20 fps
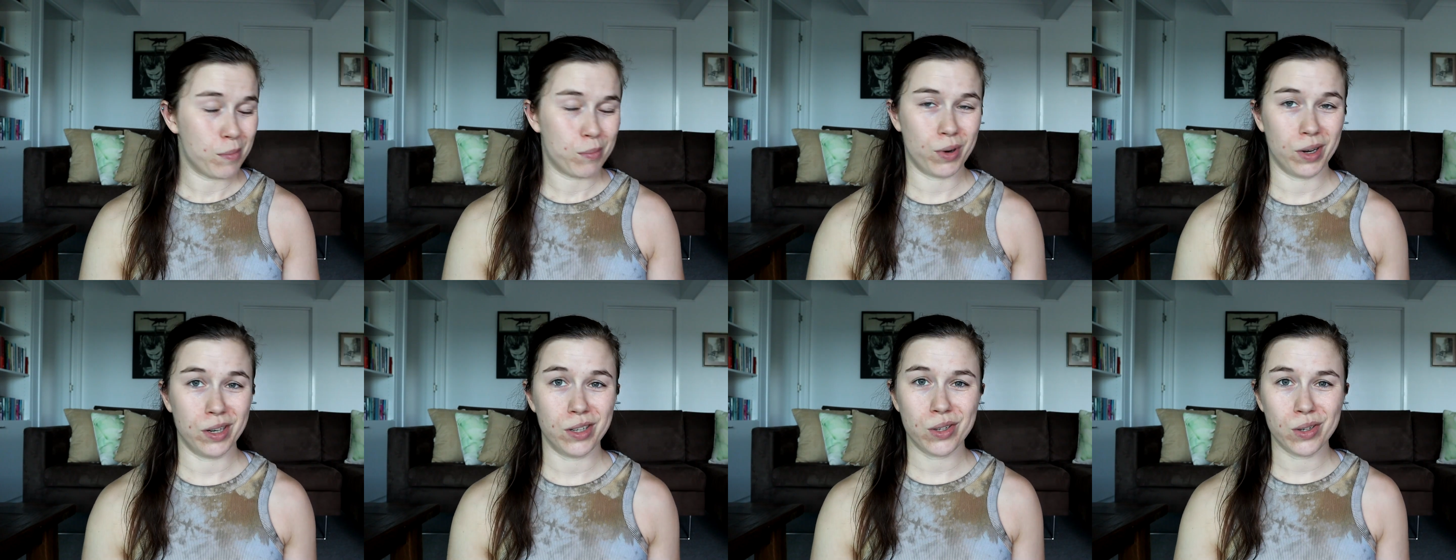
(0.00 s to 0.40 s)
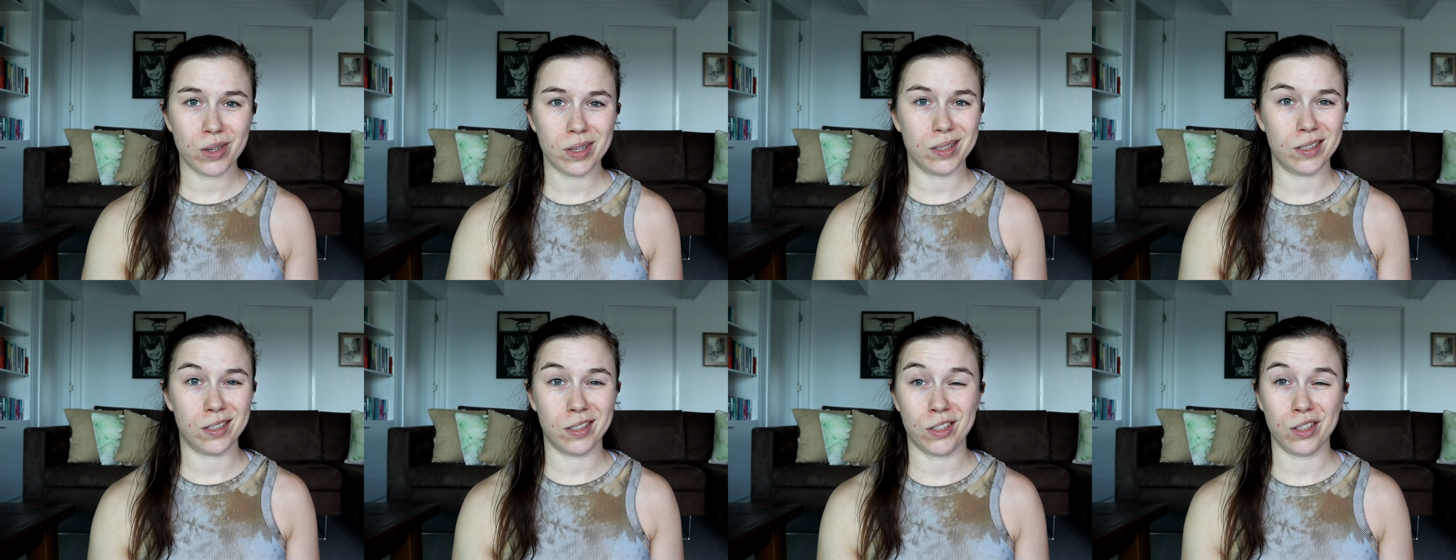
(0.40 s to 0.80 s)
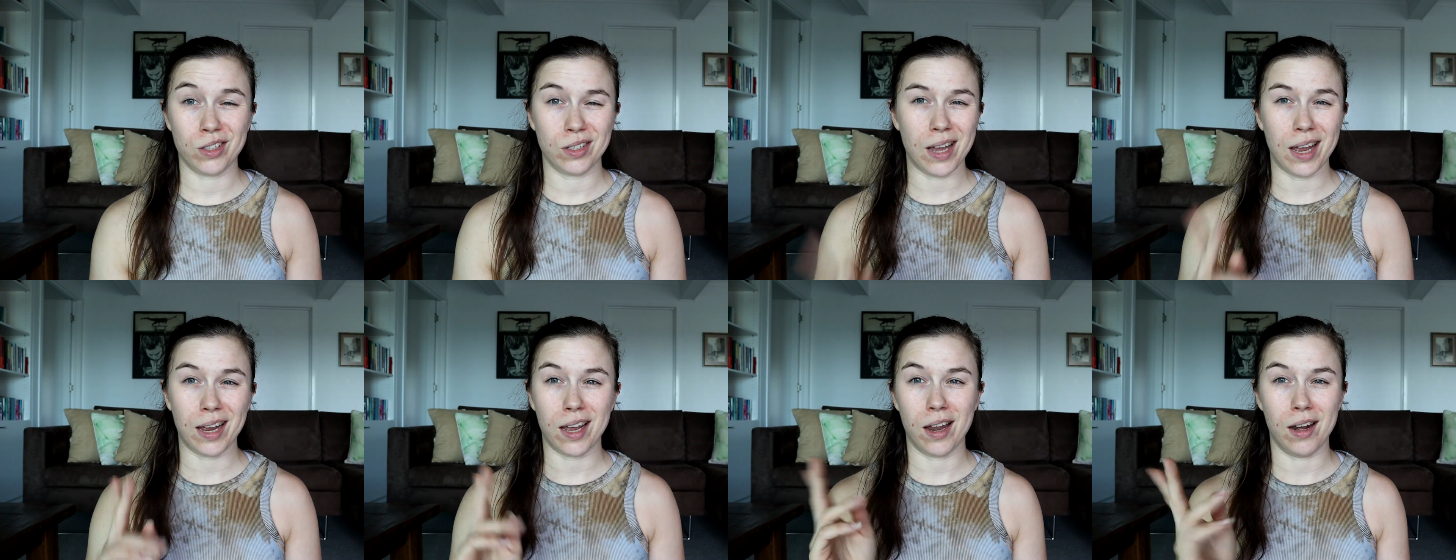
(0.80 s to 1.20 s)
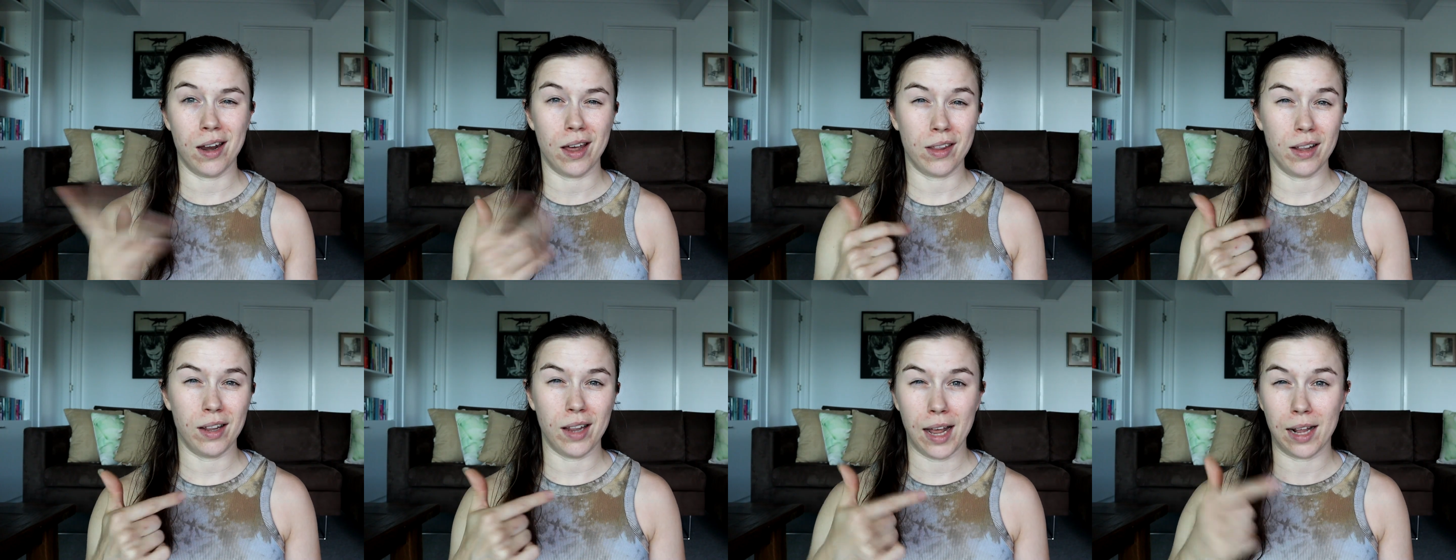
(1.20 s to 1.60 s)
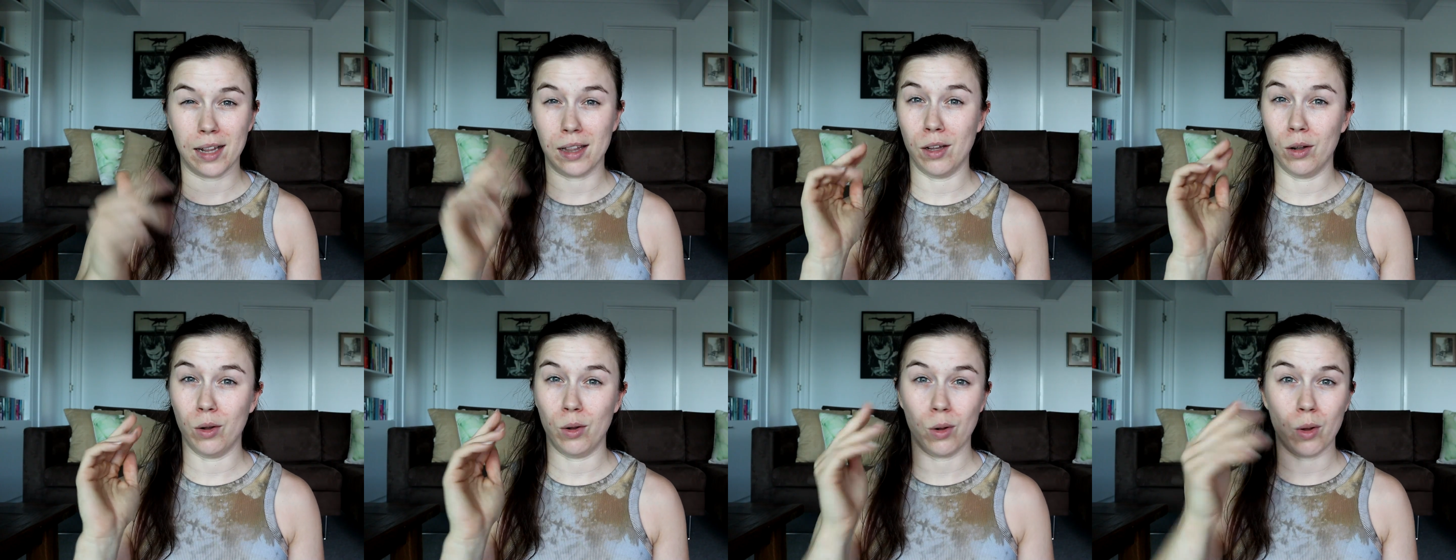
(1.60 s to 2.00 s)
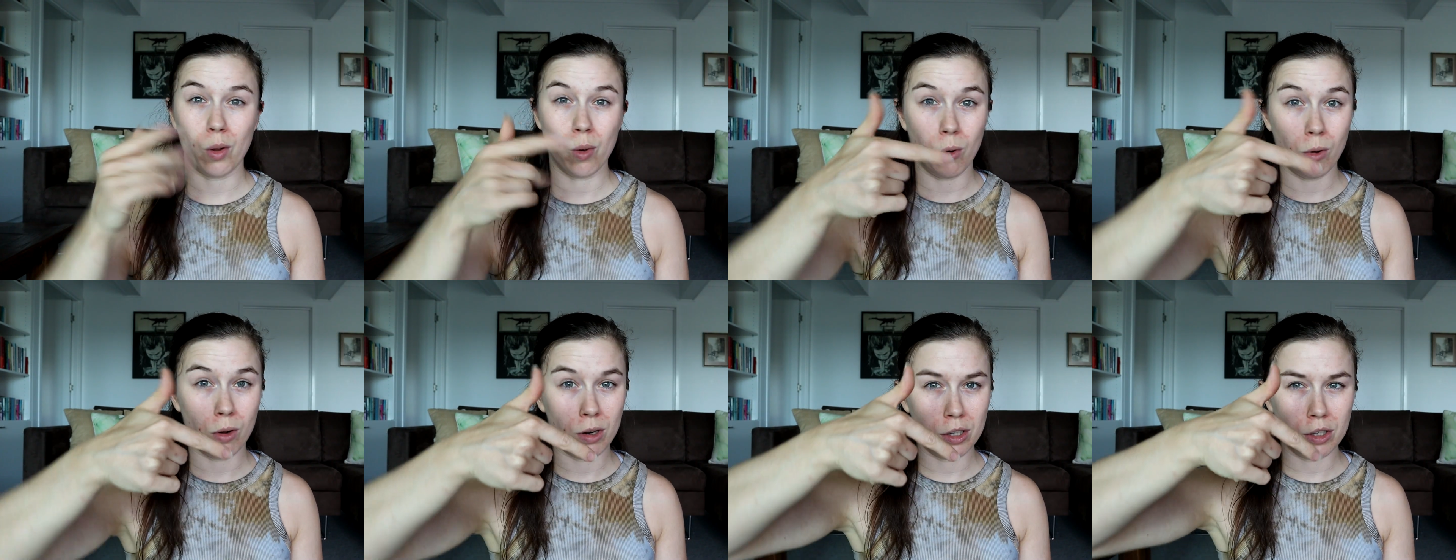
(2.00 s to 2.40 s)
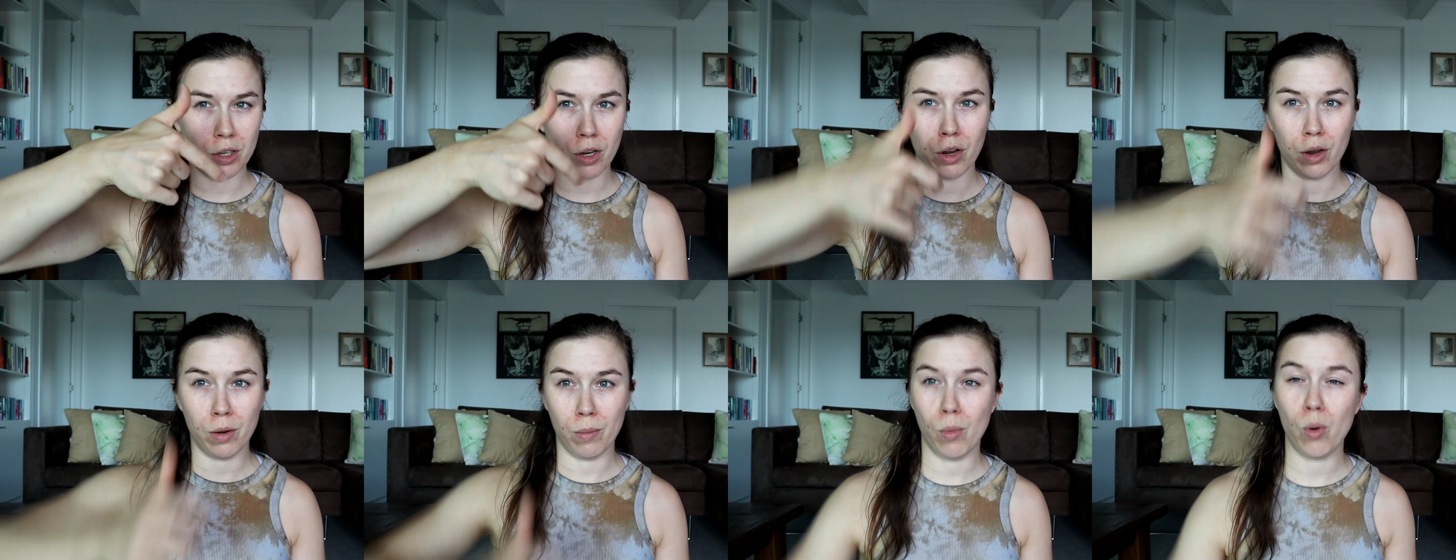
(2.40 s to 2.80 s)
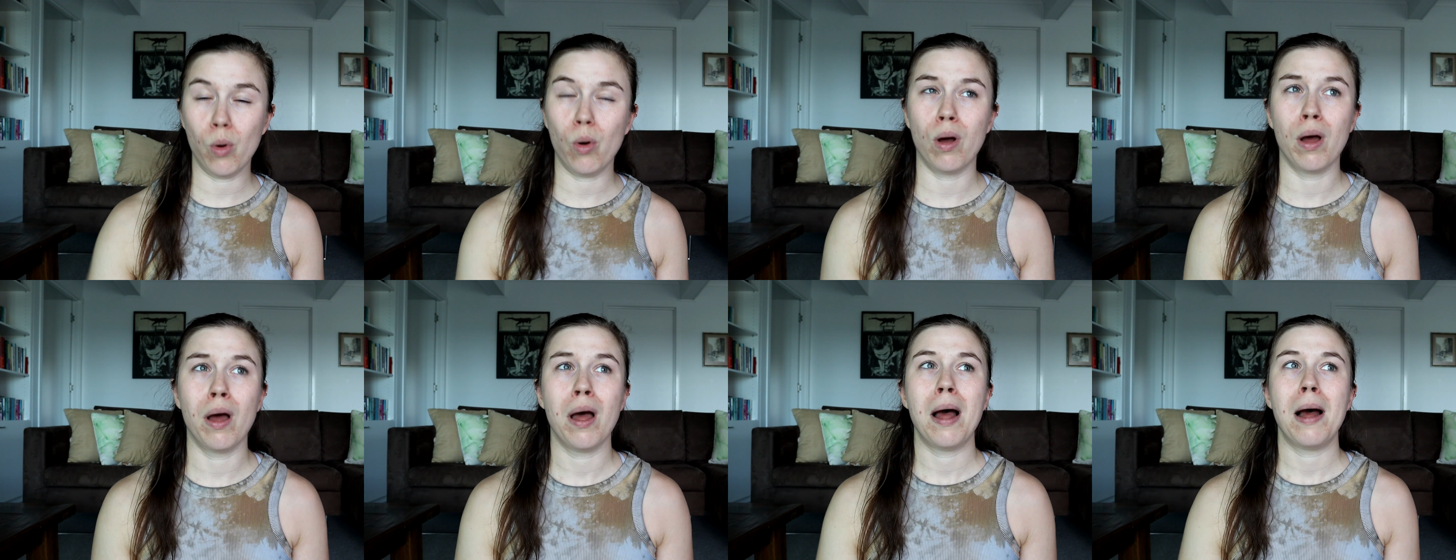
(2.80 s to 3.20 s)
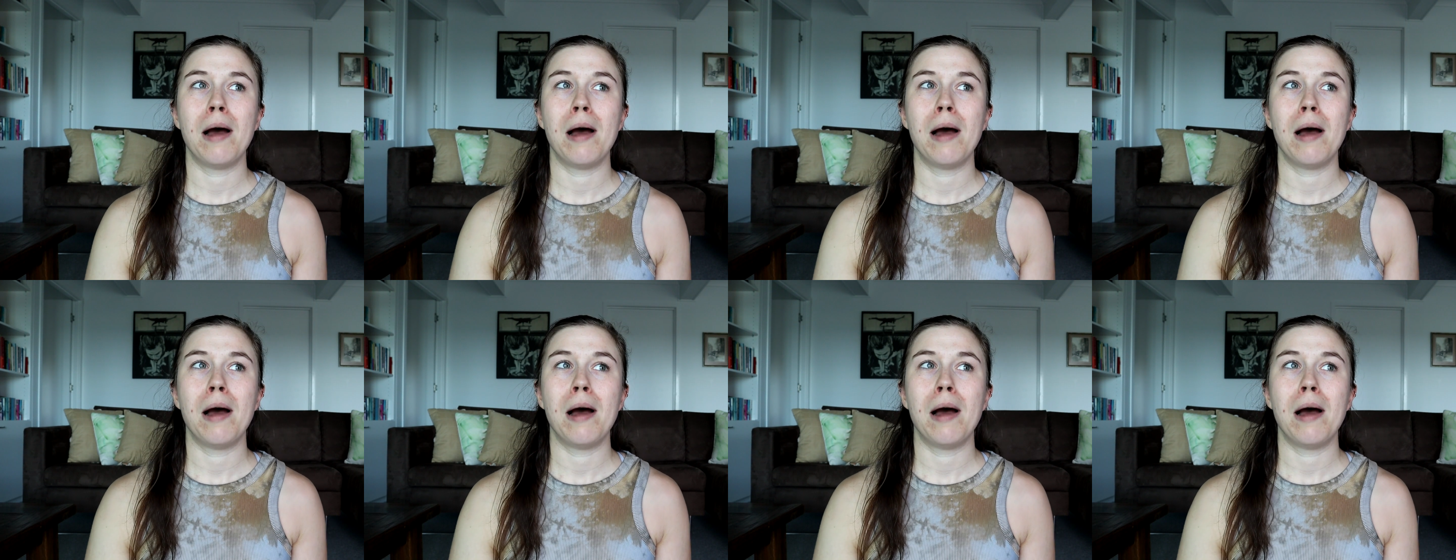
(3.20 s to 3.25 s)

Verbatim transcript: Pretty sure it's just like another like little quarter turn more,